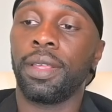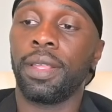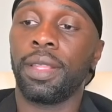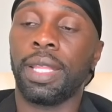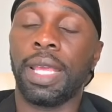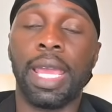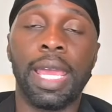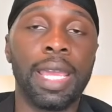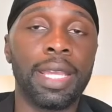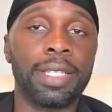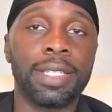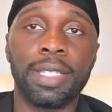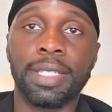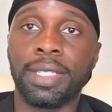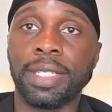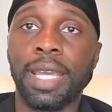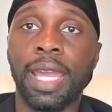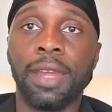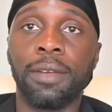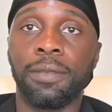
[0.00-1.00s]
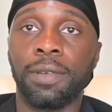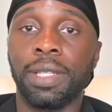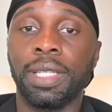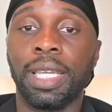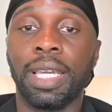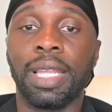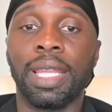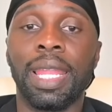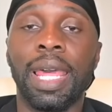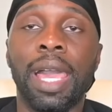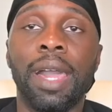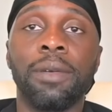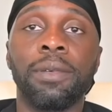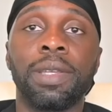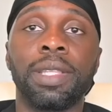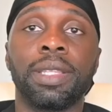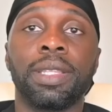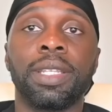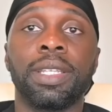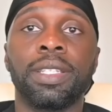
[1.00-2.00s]
The ex is not really
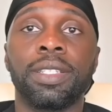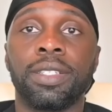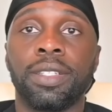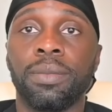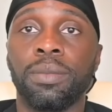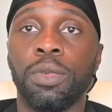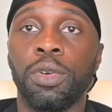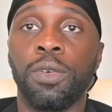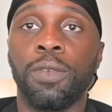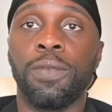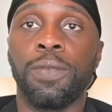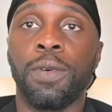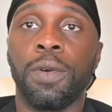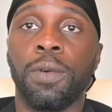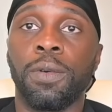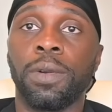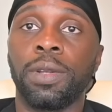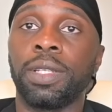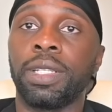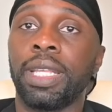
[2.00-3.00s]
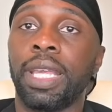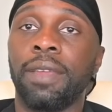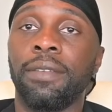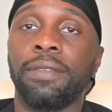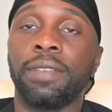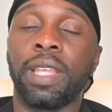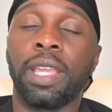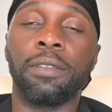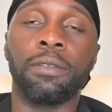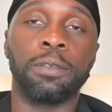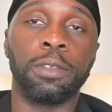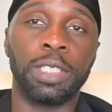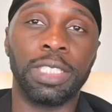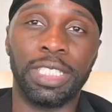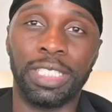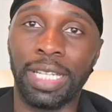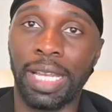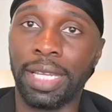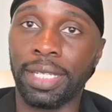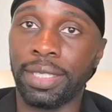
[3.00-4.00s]
allowing things to move forward. They've
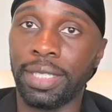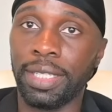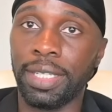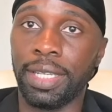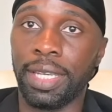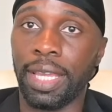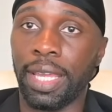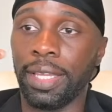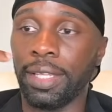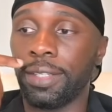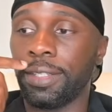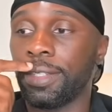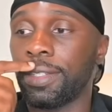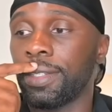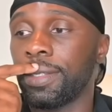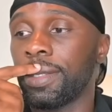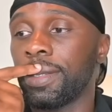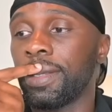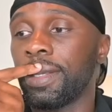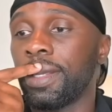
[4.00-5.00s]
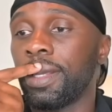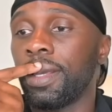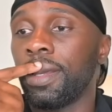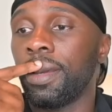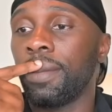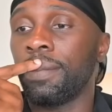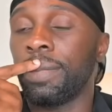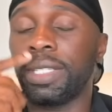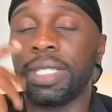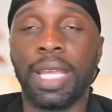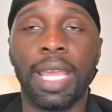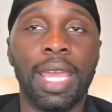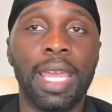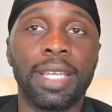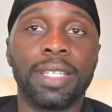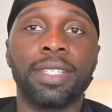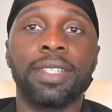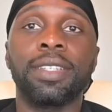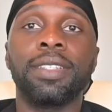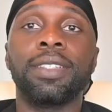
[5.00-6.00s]
rejected dates, but the
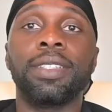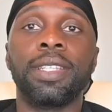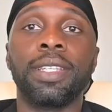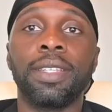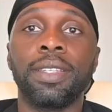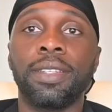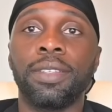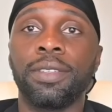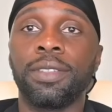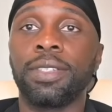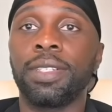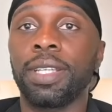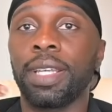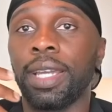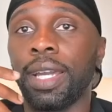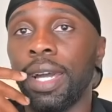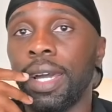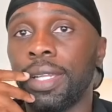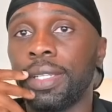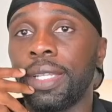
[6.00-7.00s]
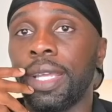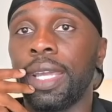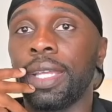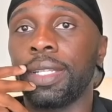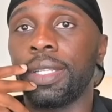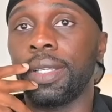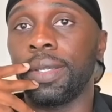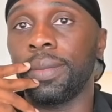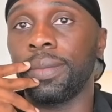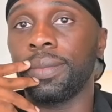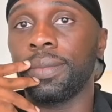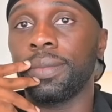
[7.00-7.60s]
ex continues to contact them.